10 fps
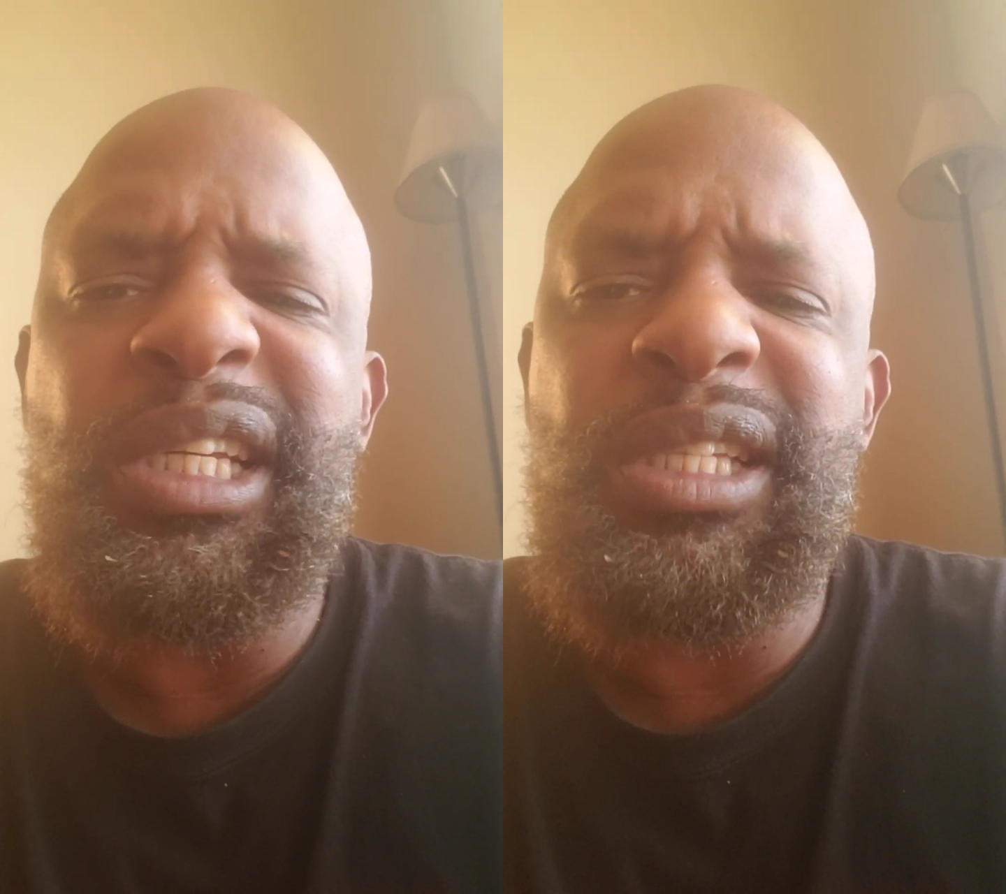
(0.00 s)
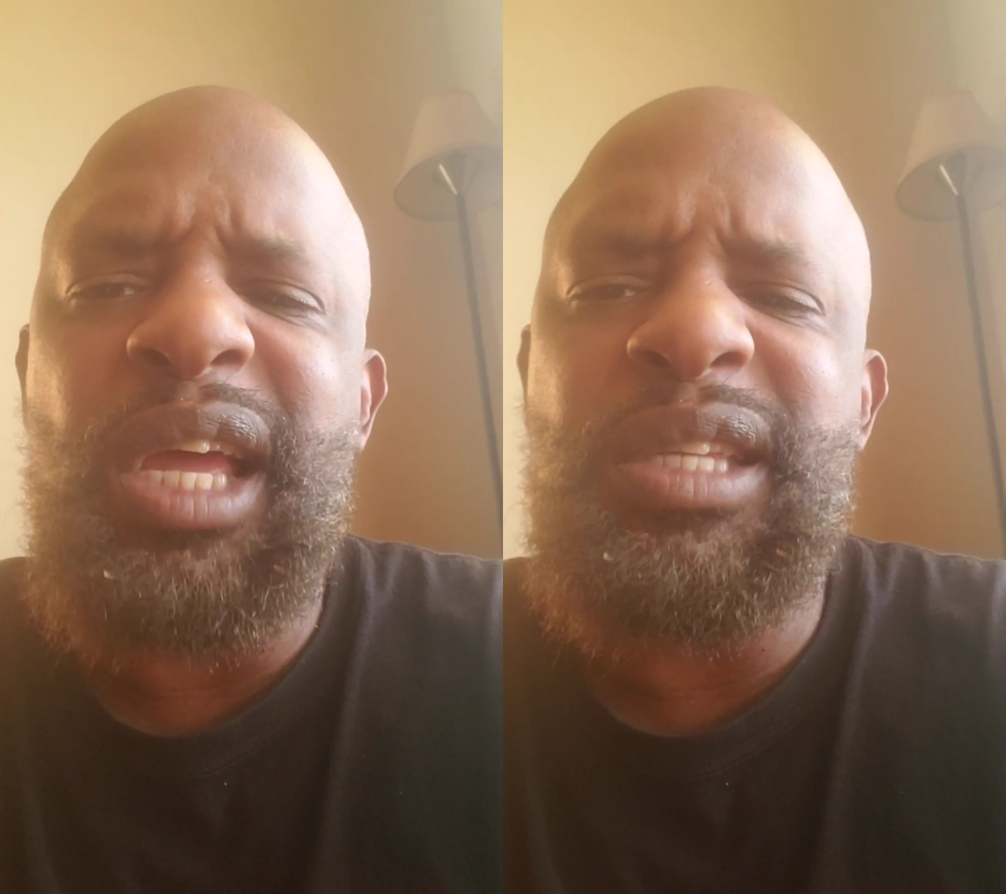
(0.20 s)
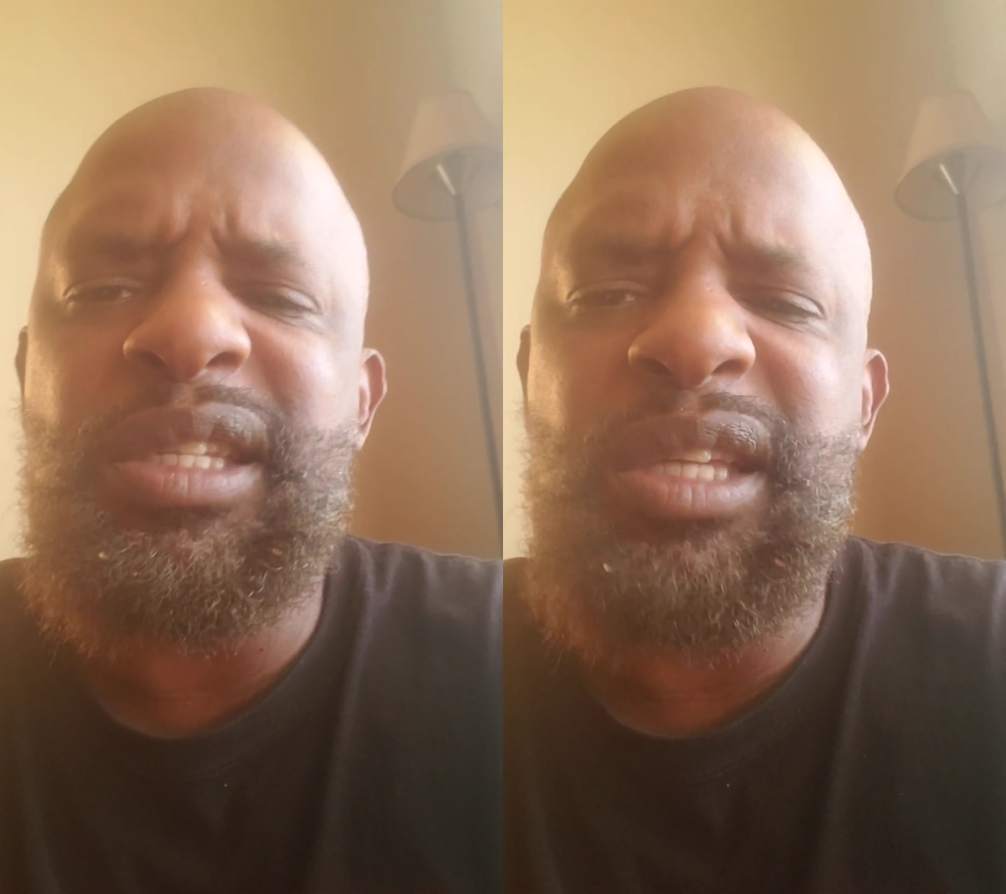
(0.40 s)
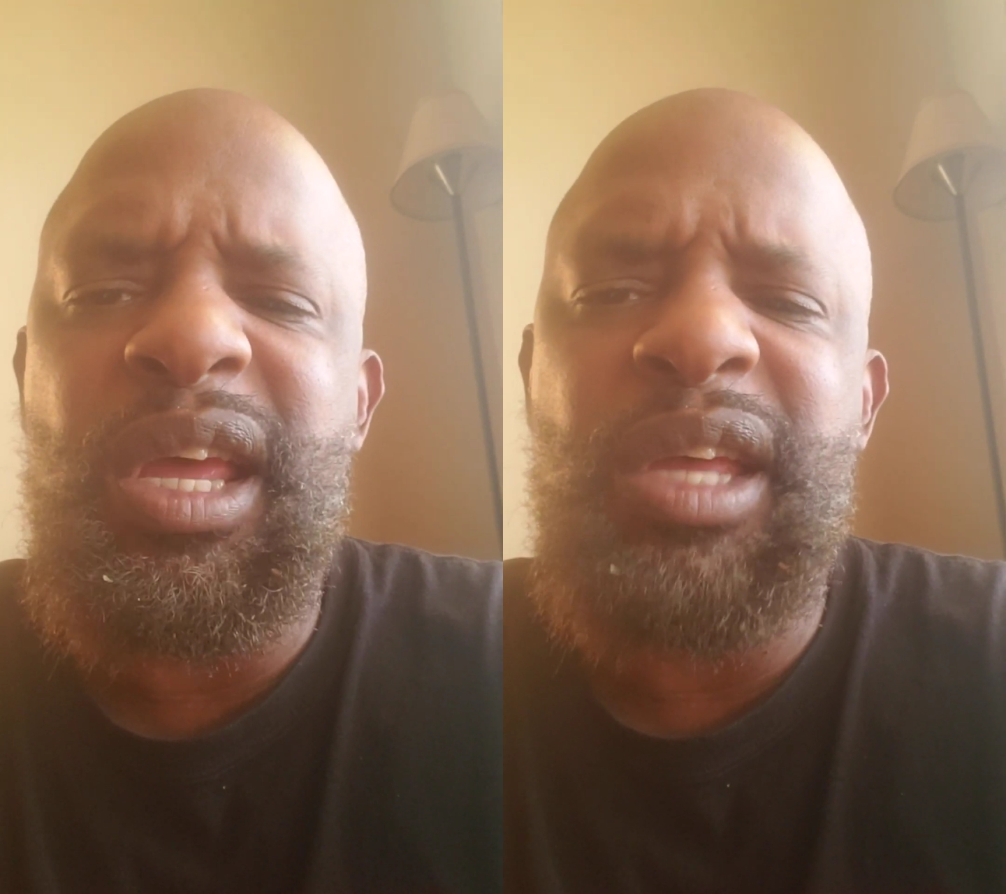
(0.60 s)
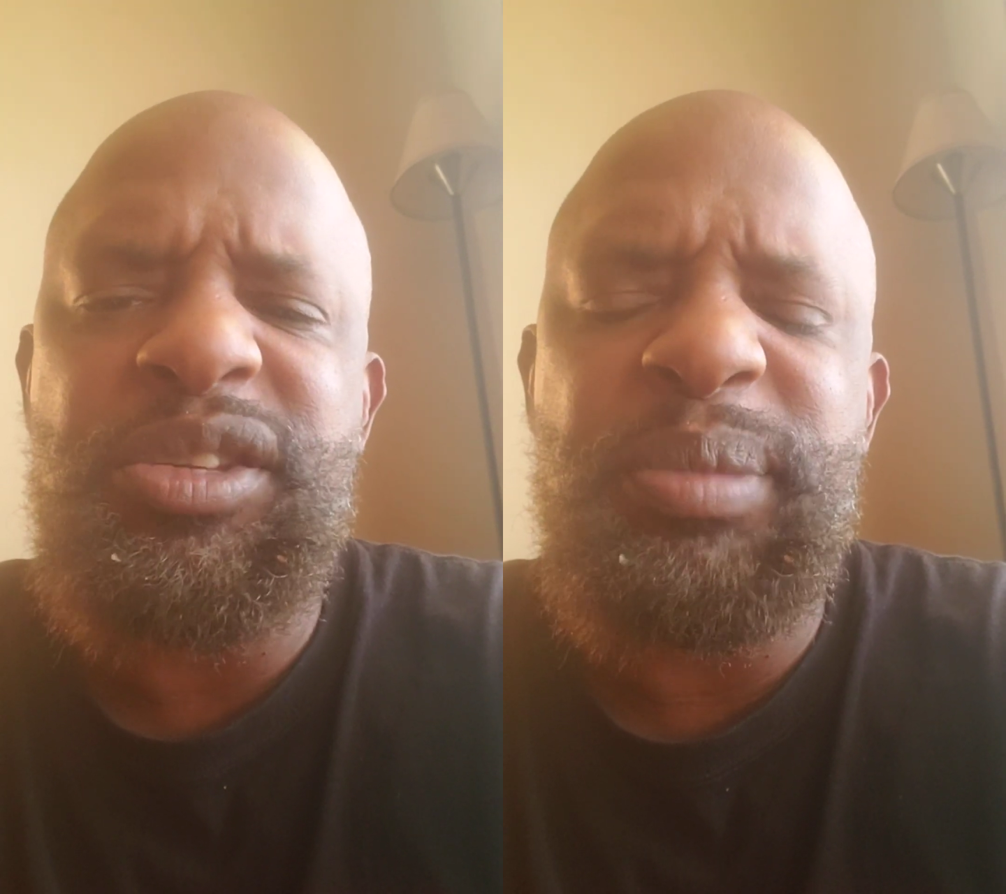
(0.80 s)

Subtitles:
kicked Tyson's ass,